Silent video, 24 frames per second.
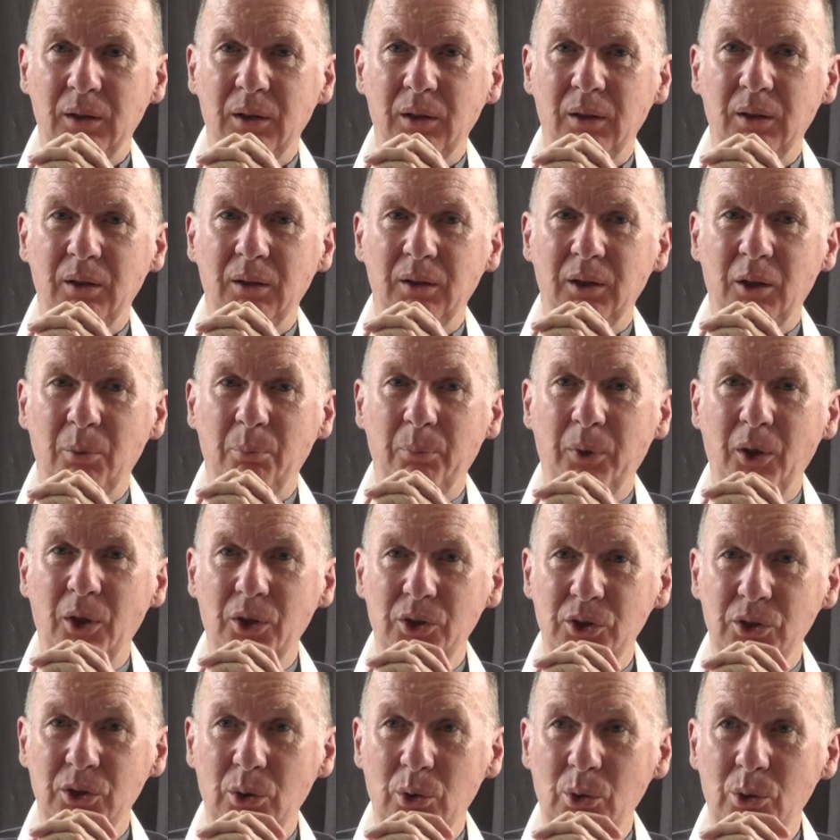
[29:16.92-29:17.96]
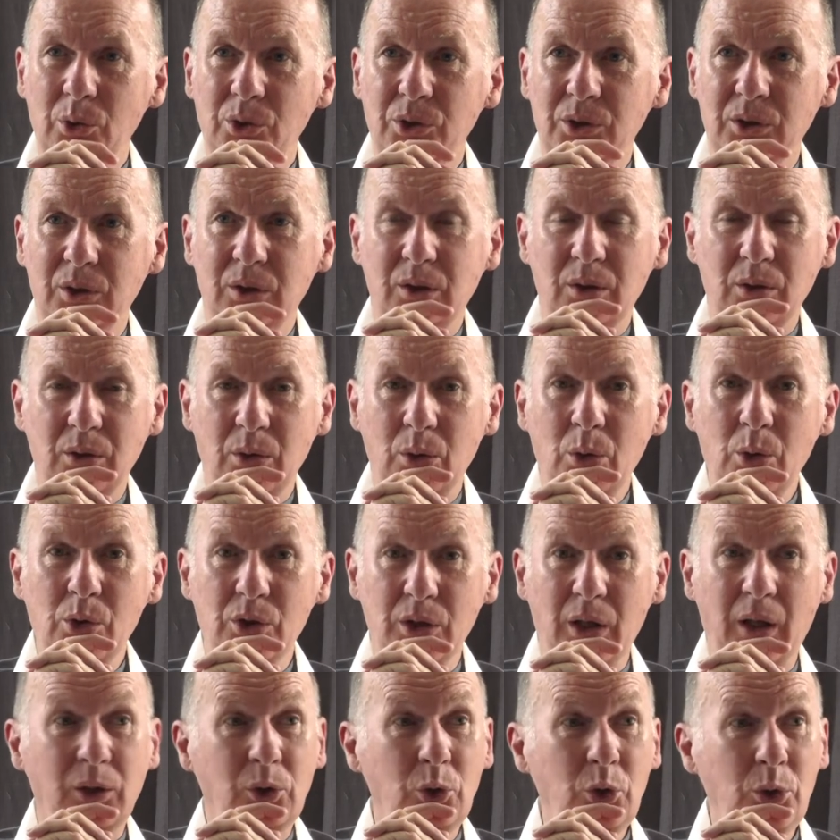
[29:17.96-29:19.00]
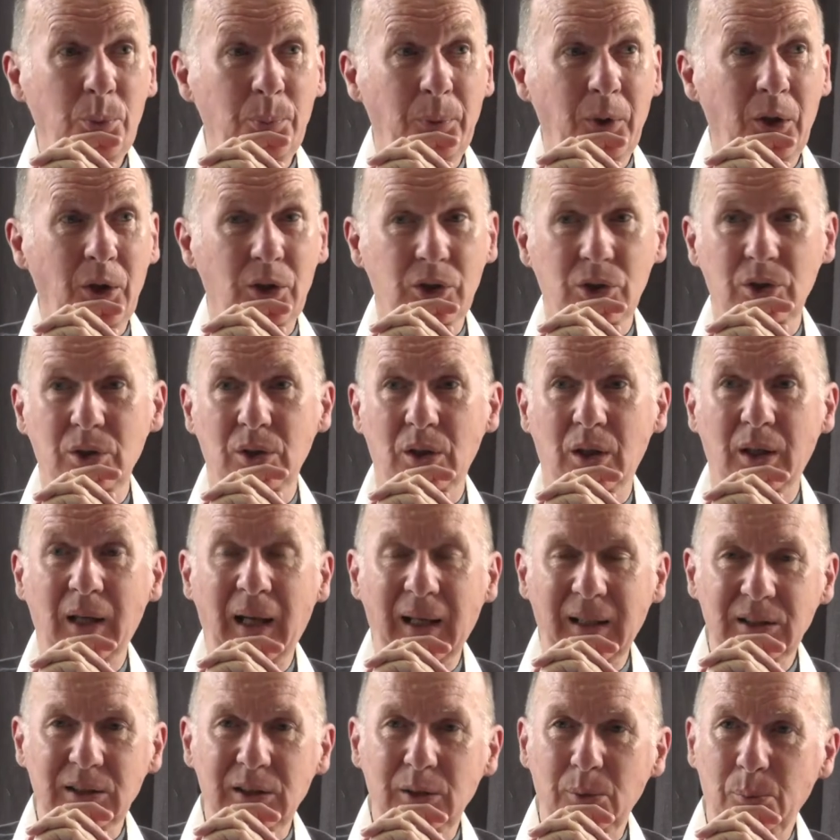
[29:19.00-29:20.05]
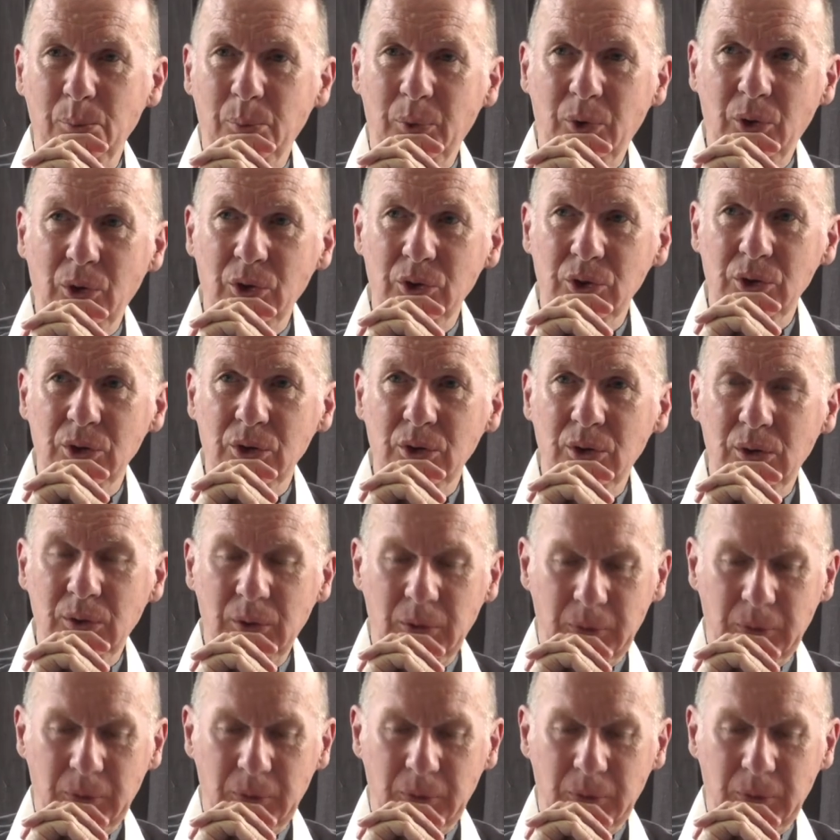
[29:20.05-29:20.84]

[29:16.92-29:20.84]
uh, the person who's, who's a good person, an excellent person.